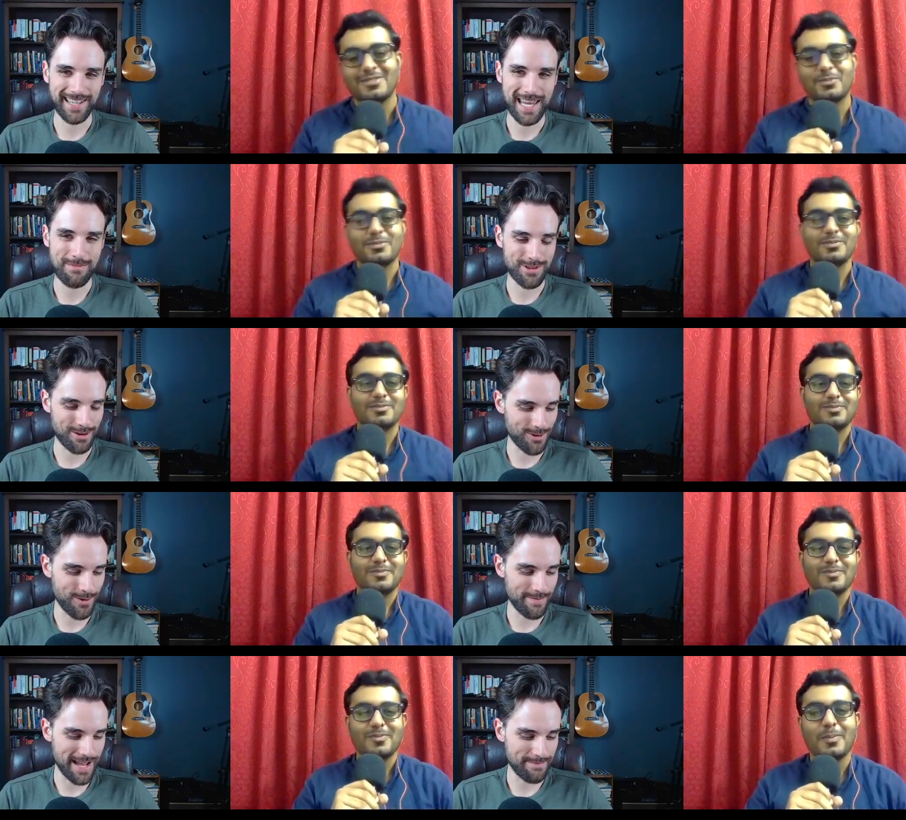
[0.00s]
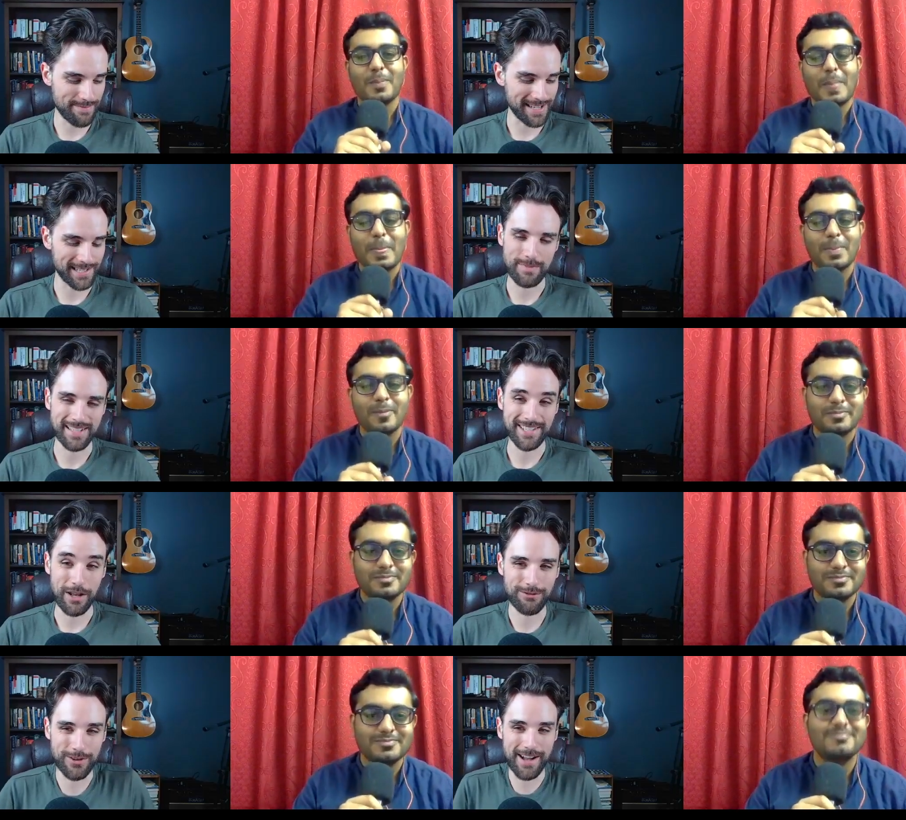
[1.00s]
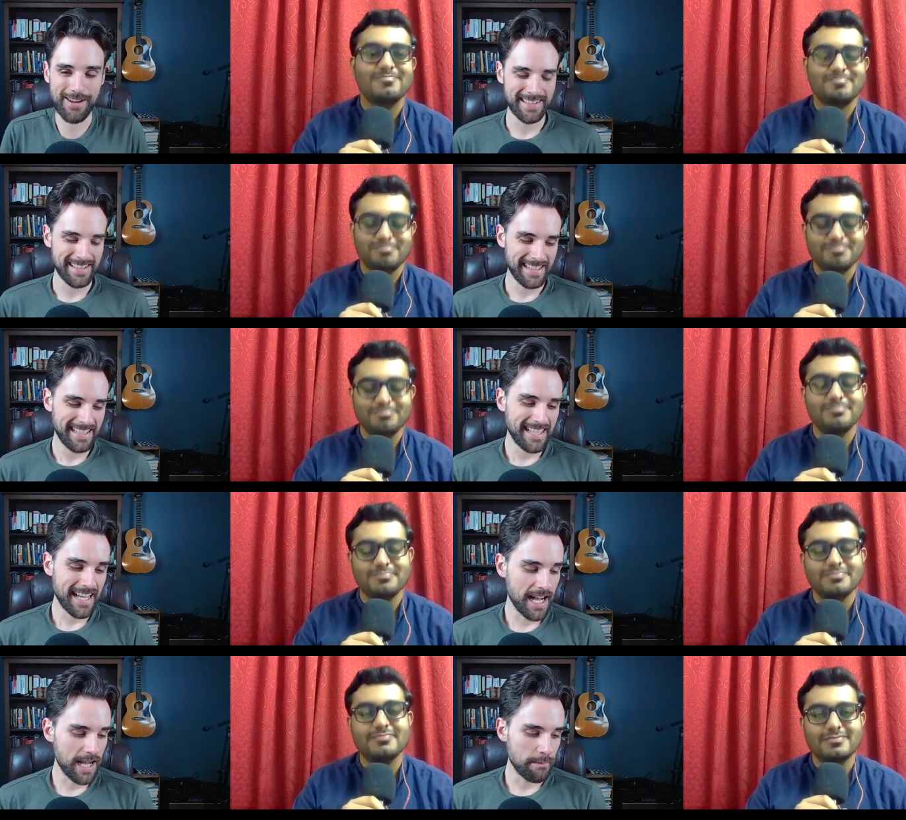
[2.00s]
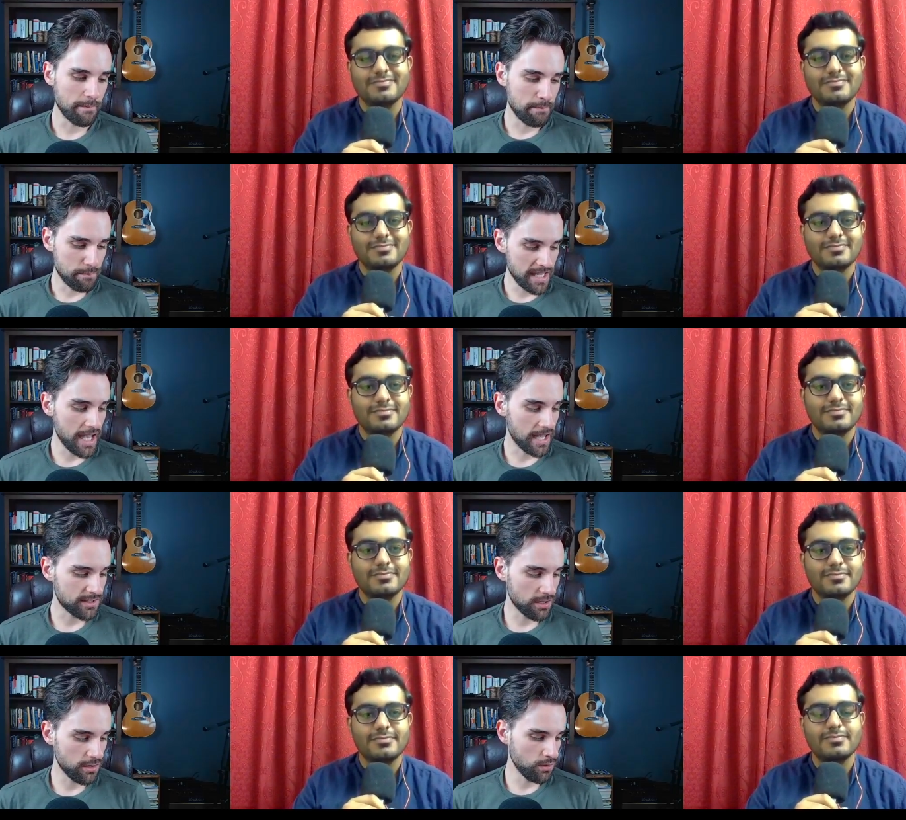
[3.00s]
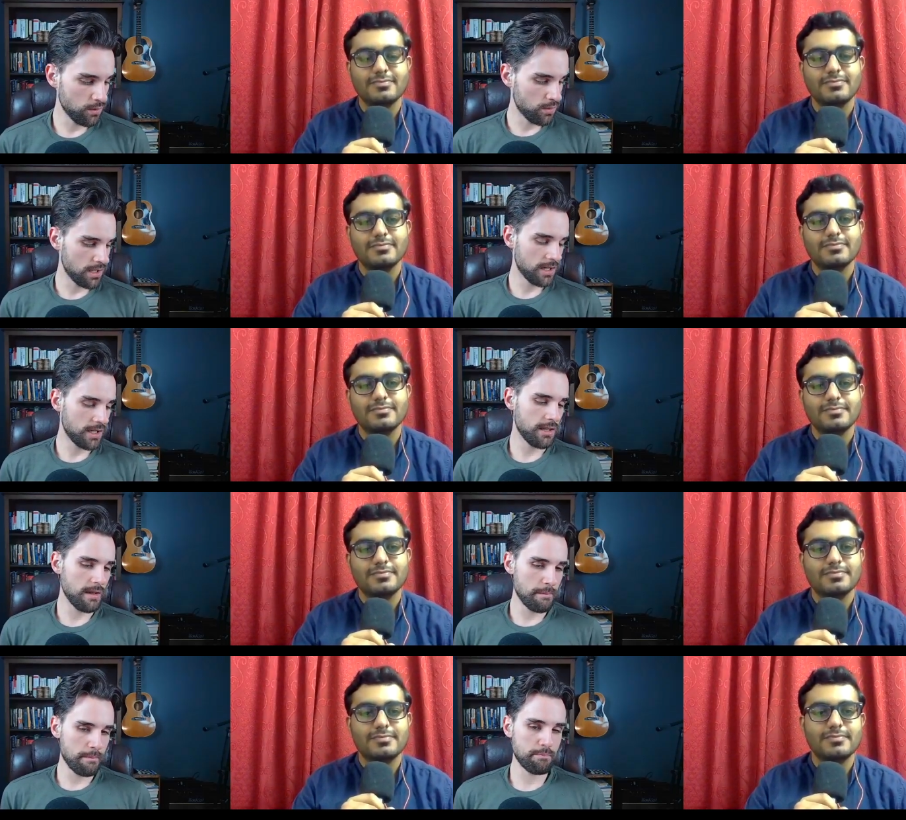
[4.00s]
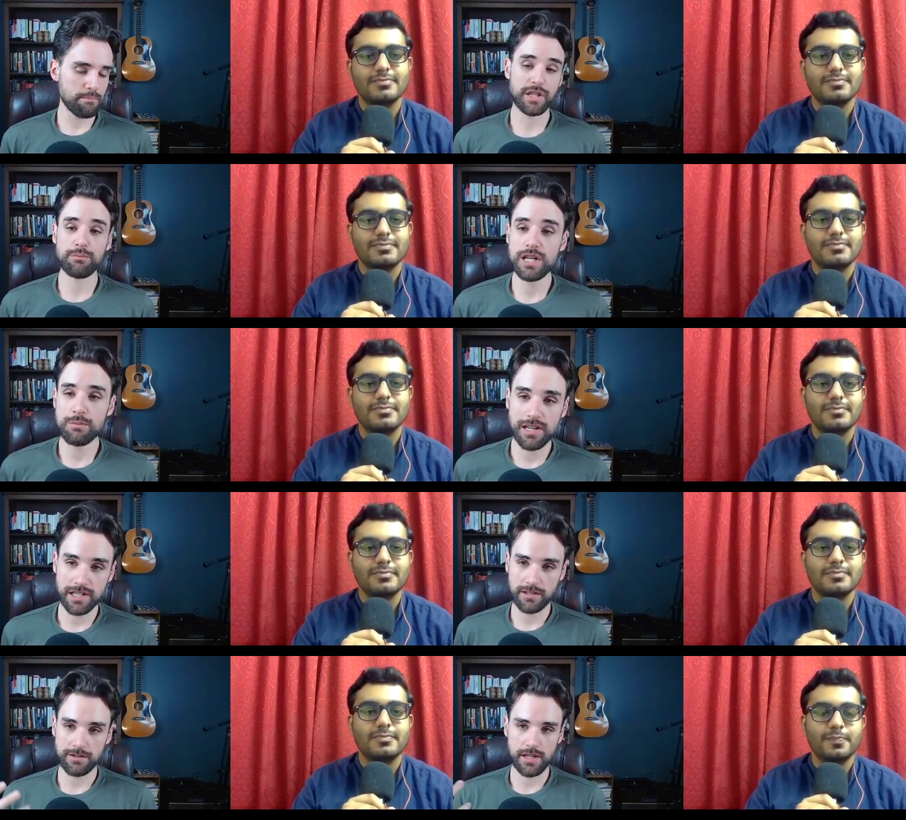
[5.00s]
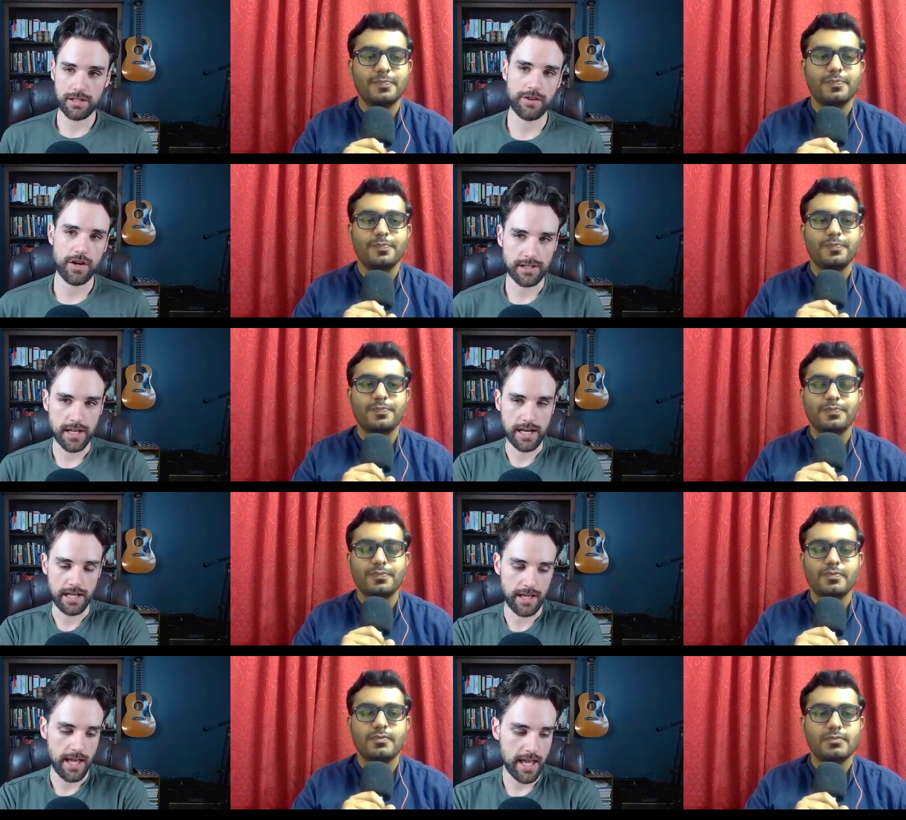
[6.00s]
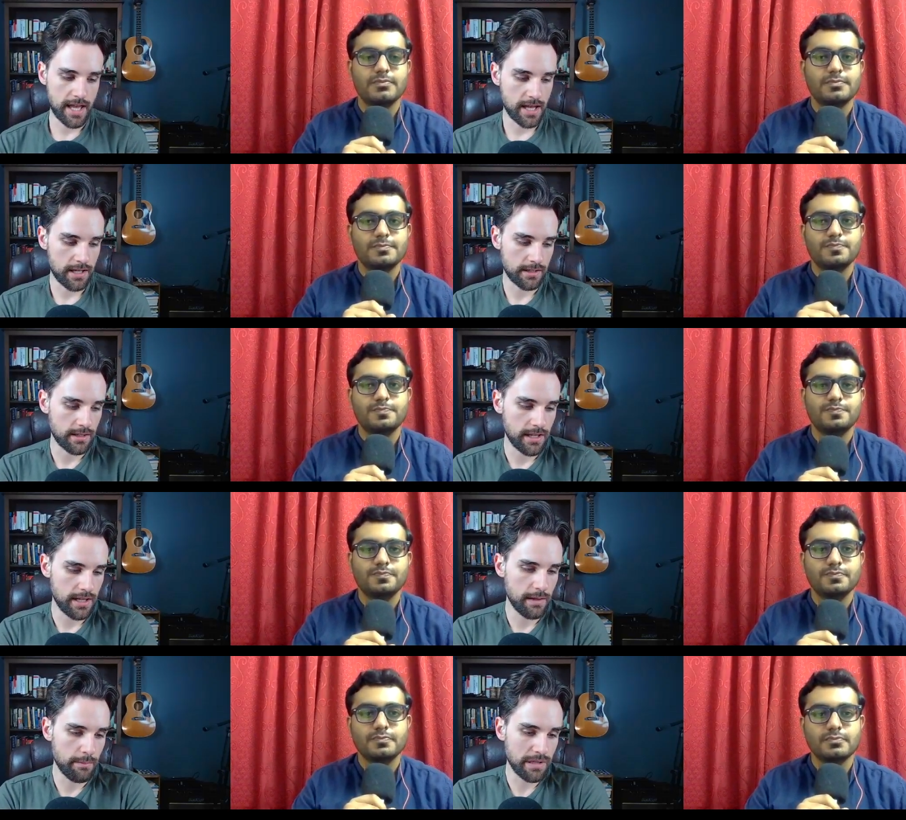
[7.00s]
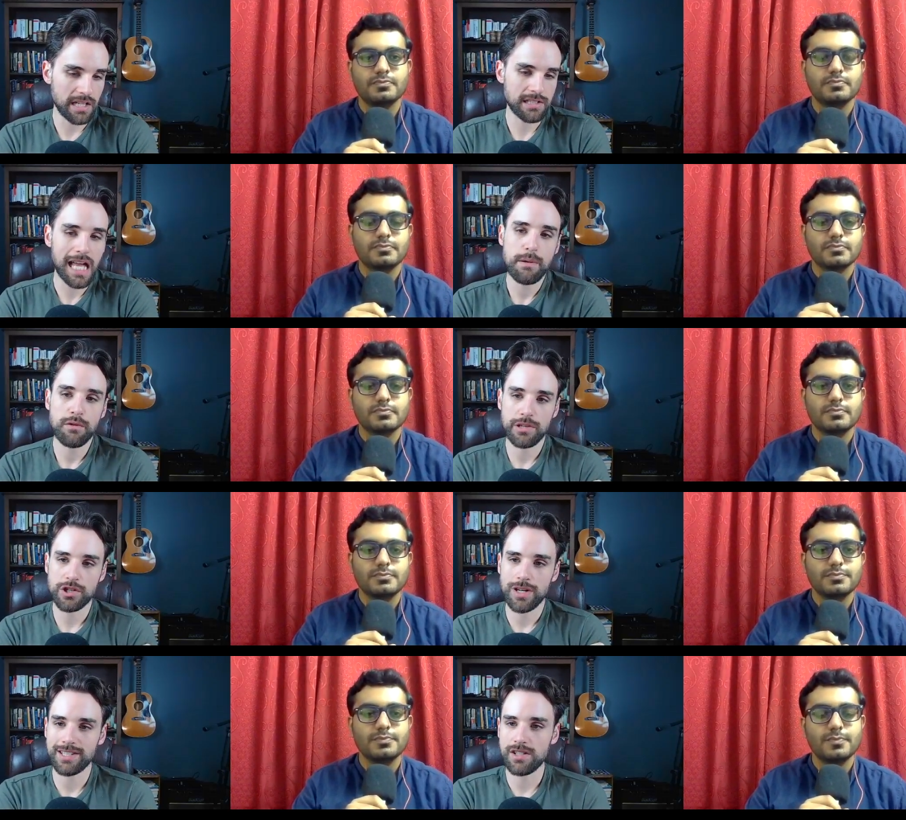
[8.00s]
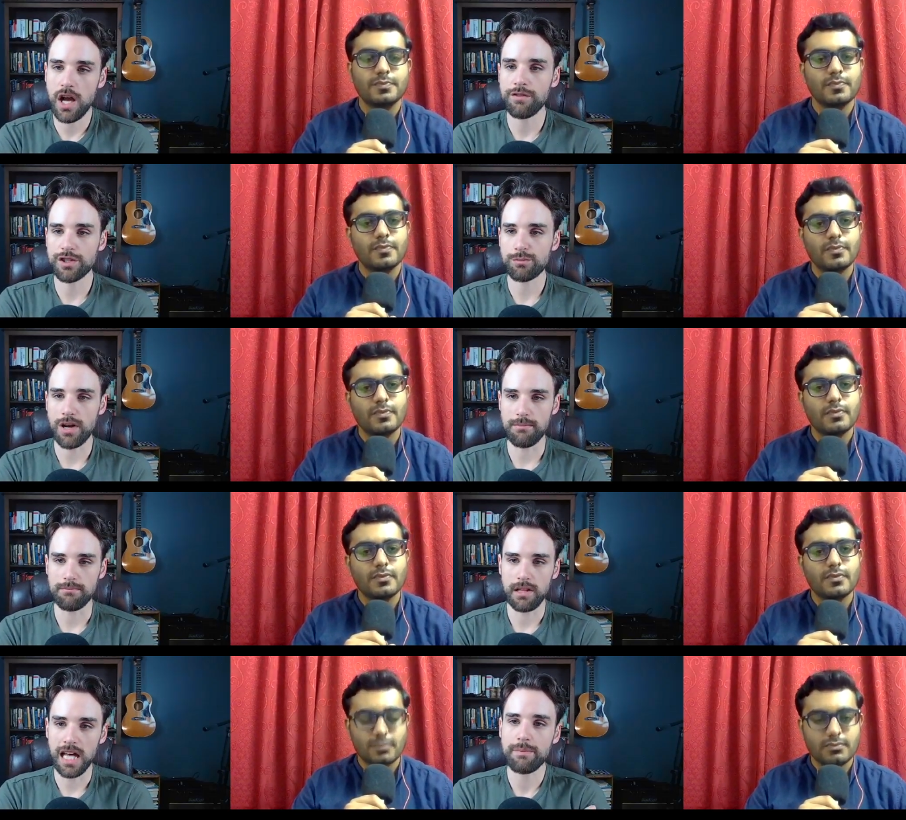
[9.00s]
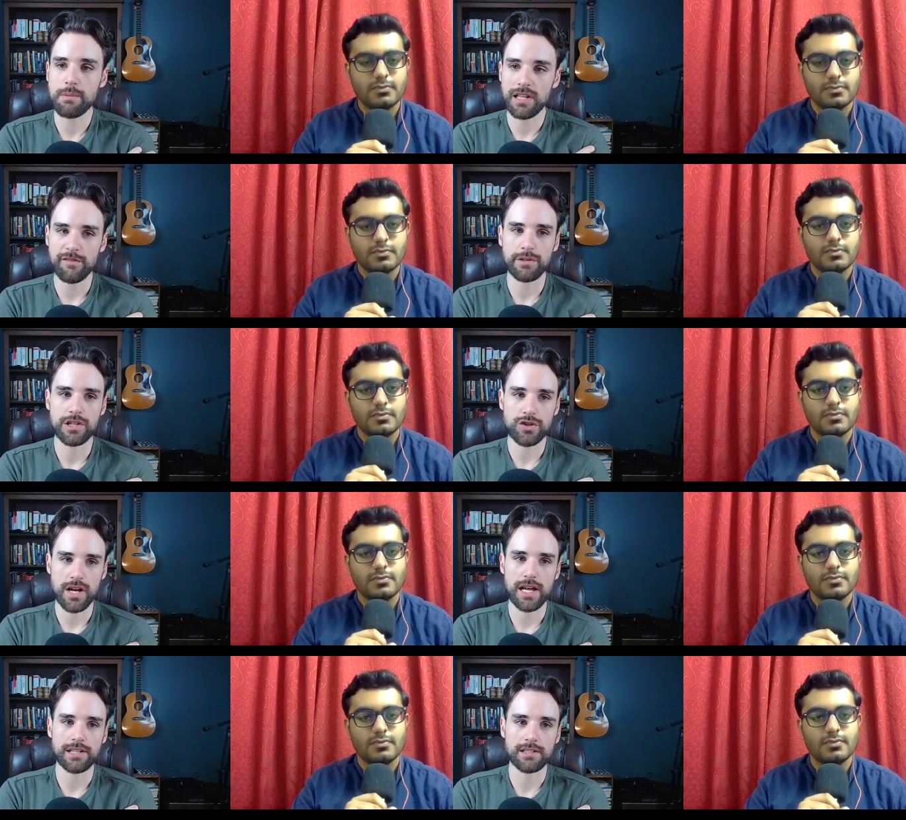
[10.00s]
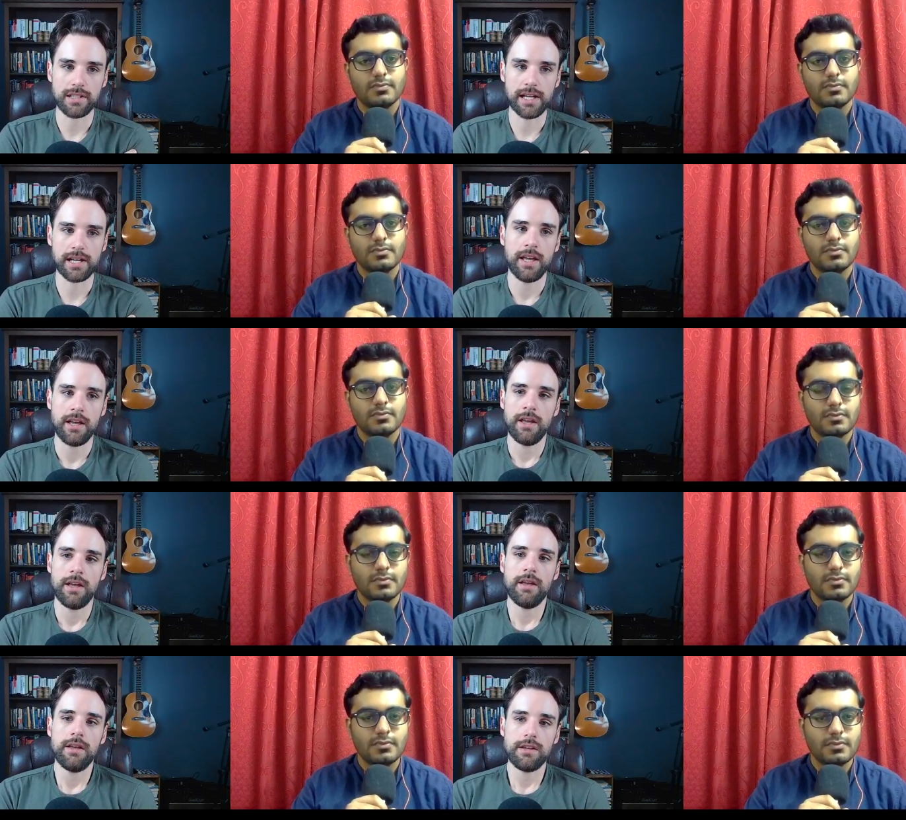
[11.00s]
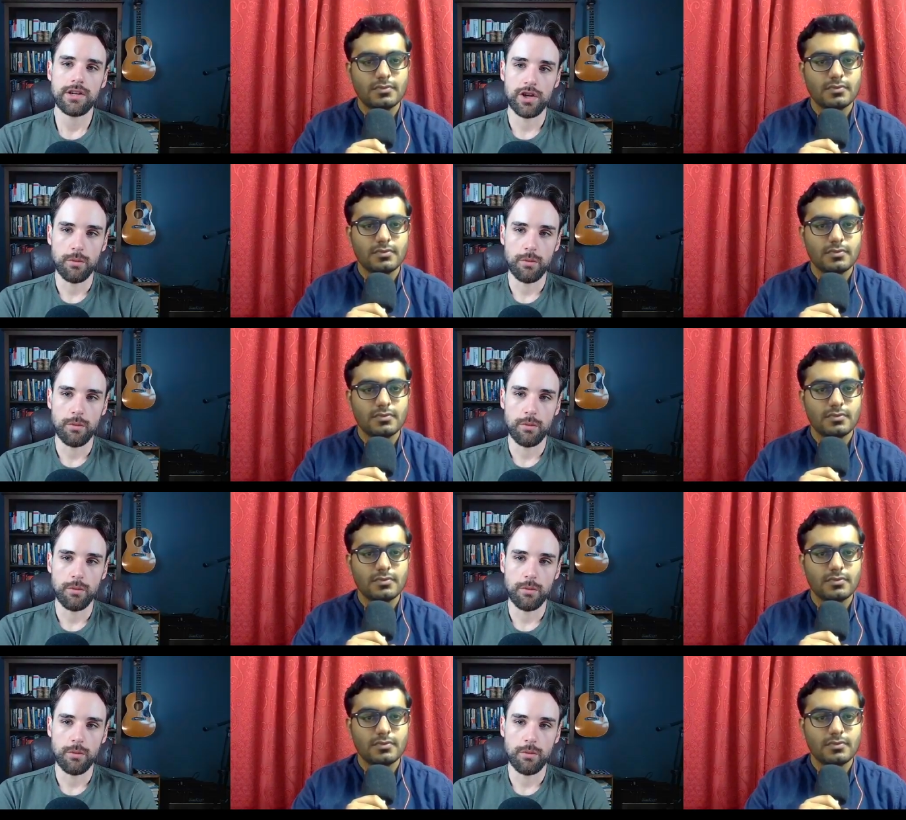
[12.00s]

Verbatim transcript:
Speaker 1: keep the roadmap uh, to myself for now. Mm-hmm. Um, but yeah, so but the bridge project is is very exciting, and because a lot of people have been trying to solve this problem. A lot of people have been trying to like you know